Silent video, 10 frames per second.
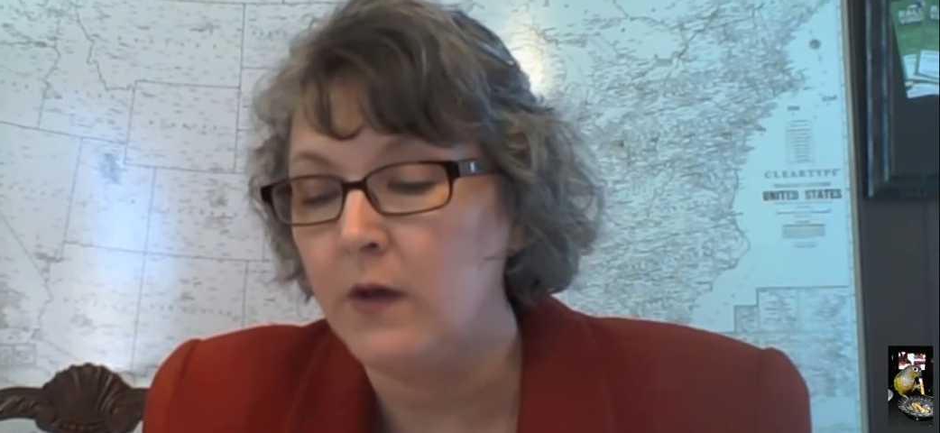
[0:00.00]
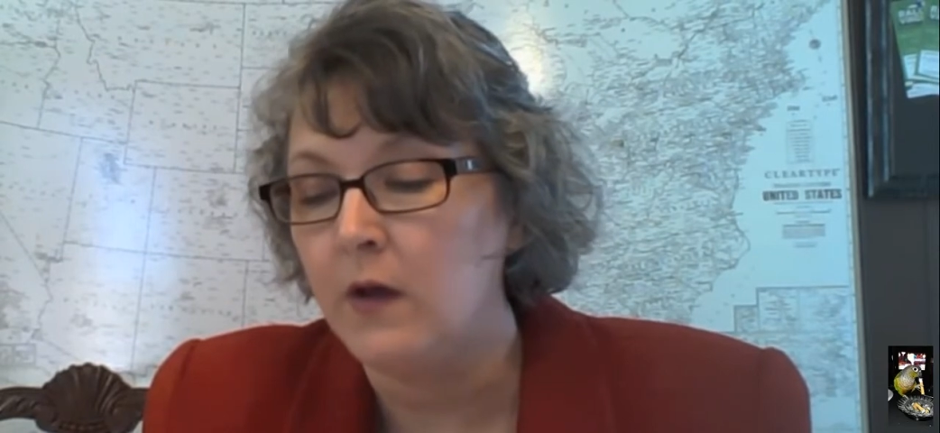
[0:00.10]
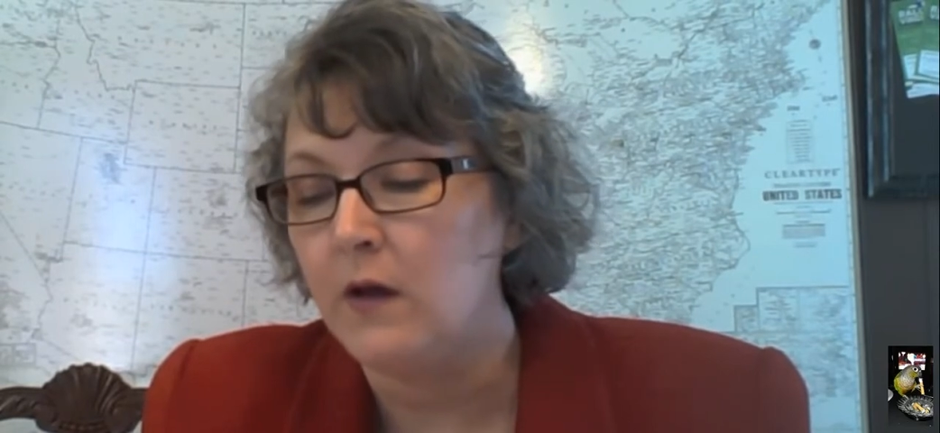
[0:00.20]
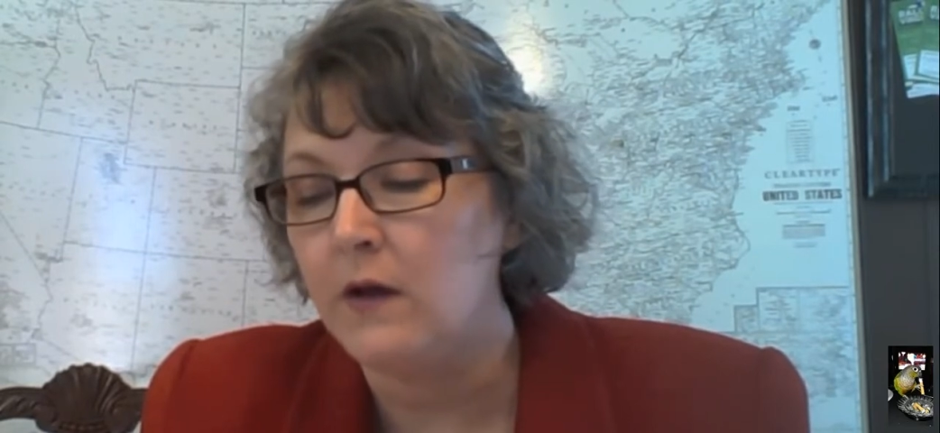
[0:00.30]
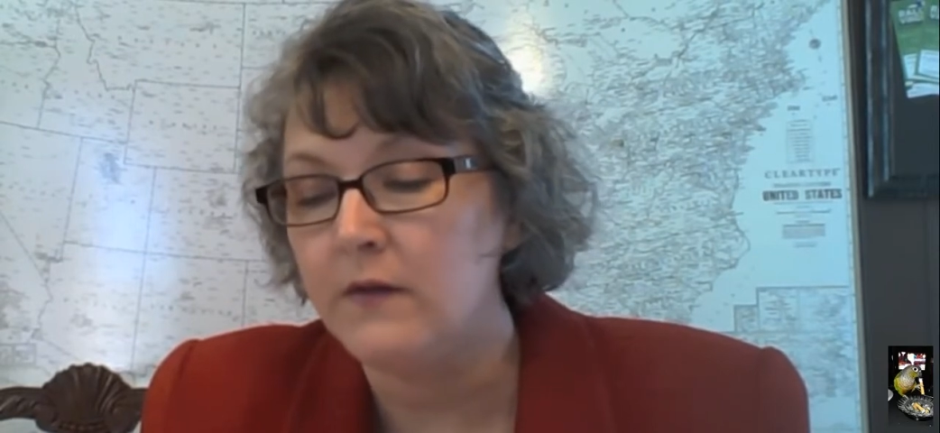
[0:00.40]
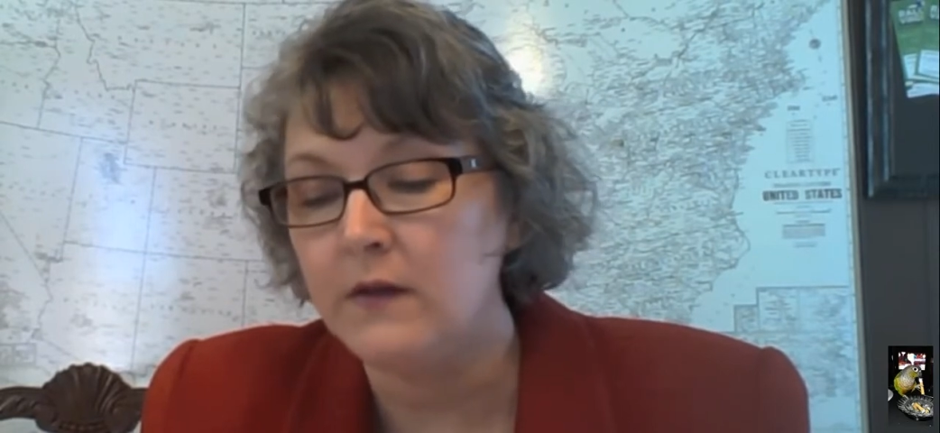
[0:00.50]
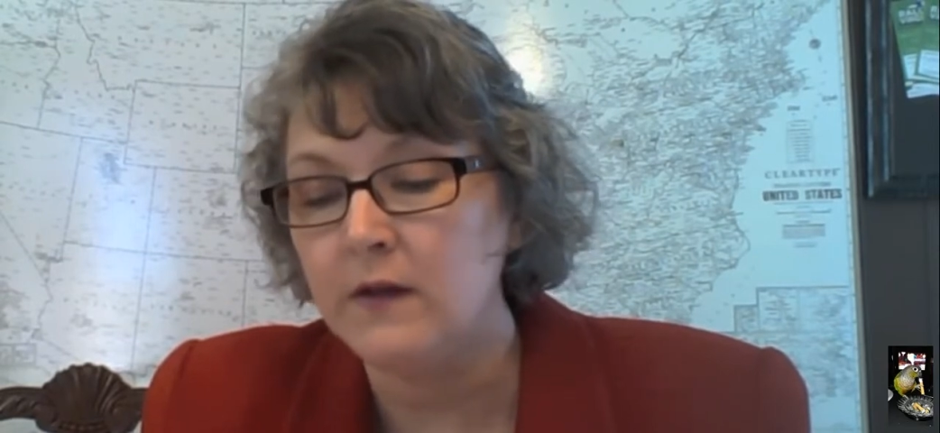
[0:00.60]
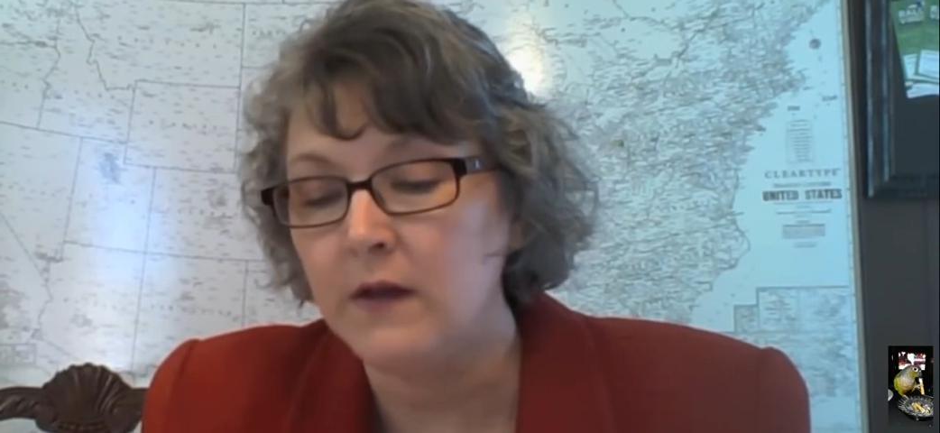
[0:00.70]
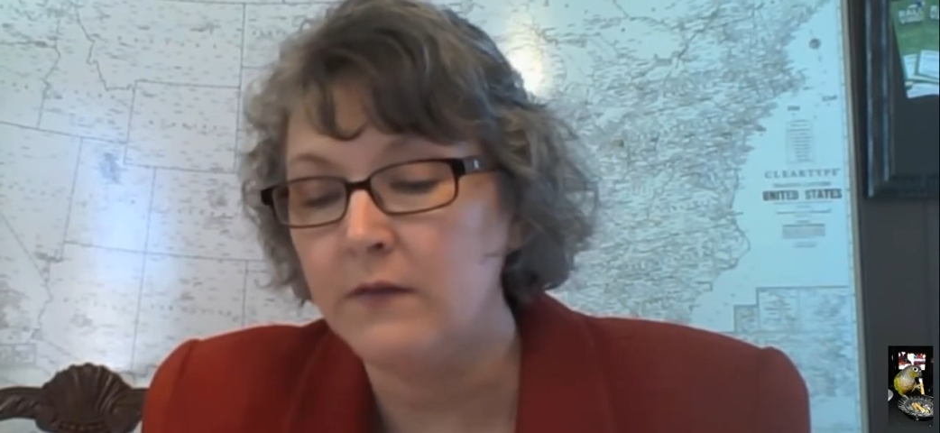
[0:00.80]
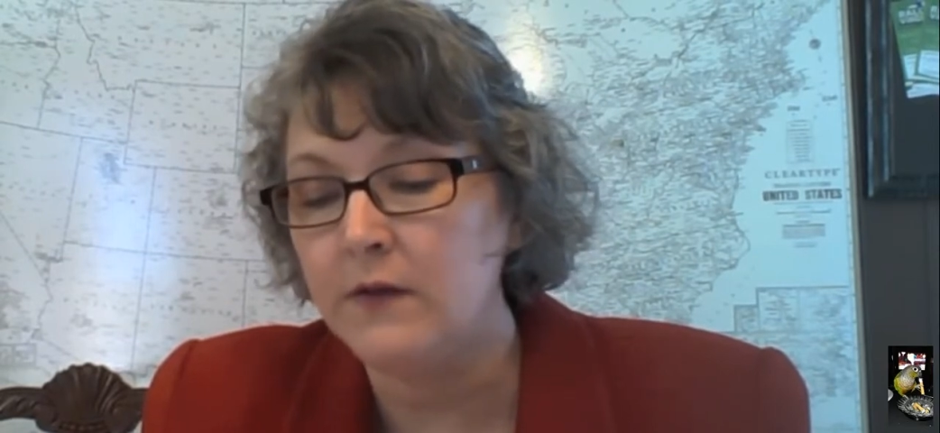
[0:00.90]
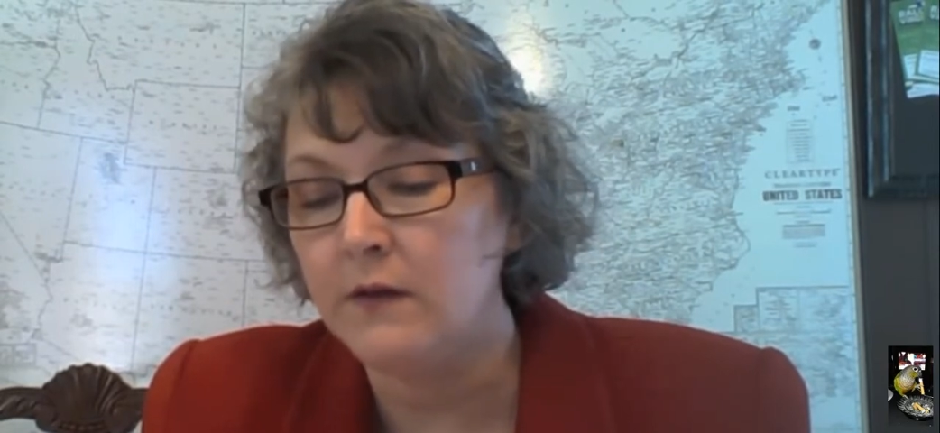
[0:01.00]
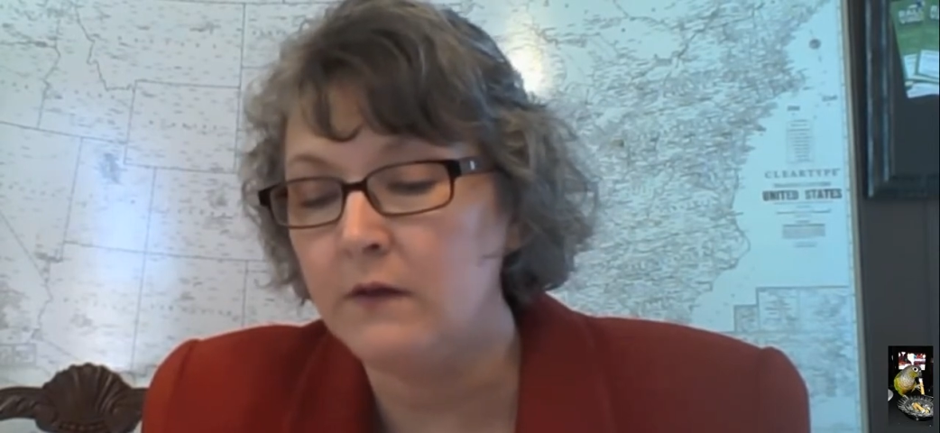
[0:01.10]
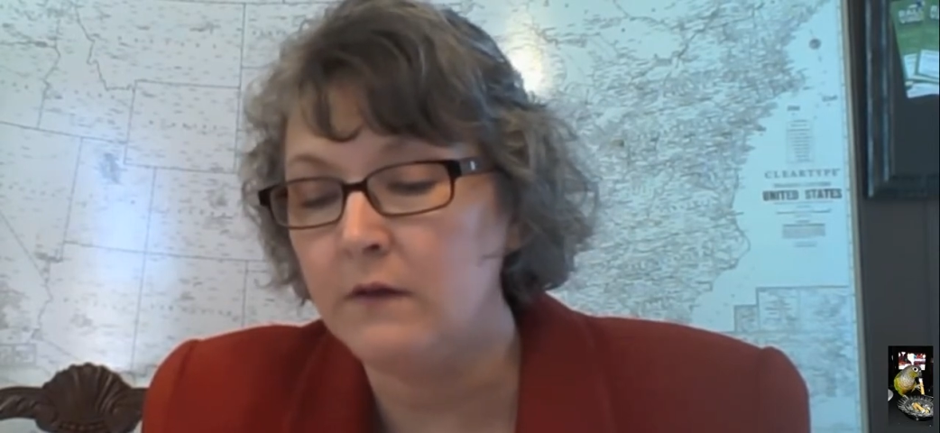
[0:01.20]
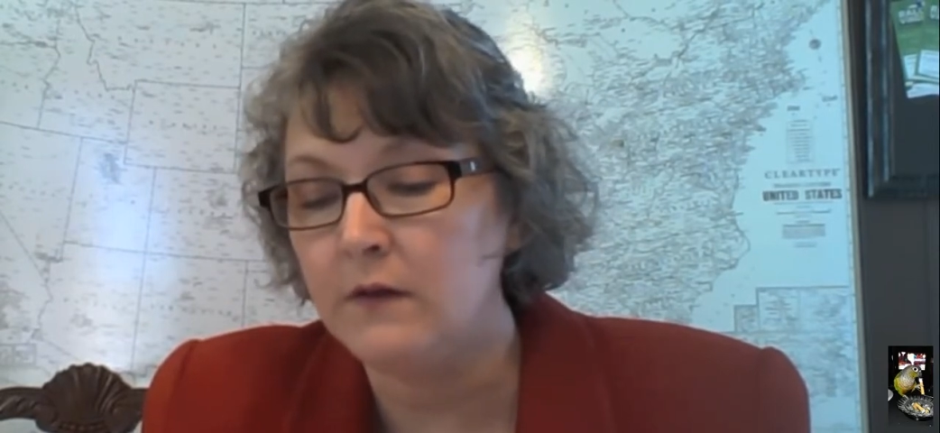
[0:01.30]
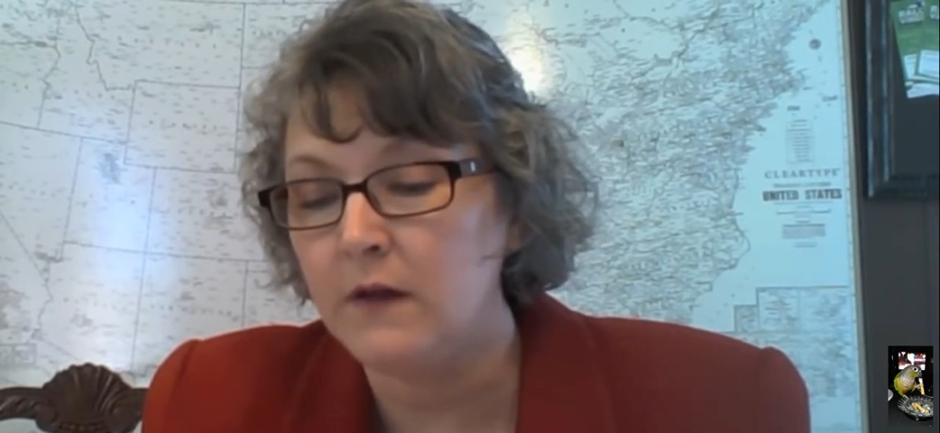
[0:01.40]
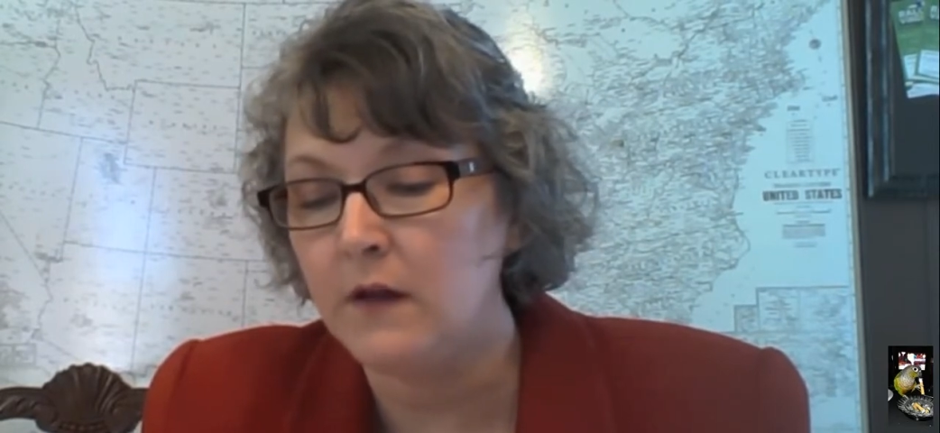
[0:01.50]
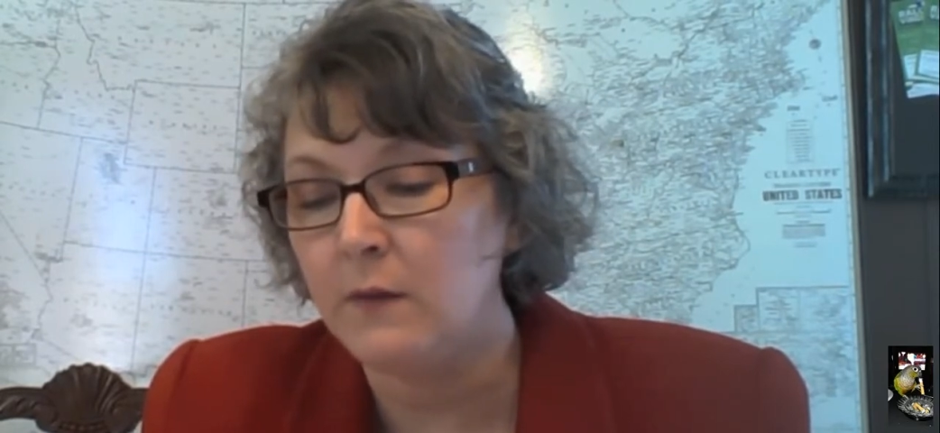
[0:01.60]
on the left end of the dam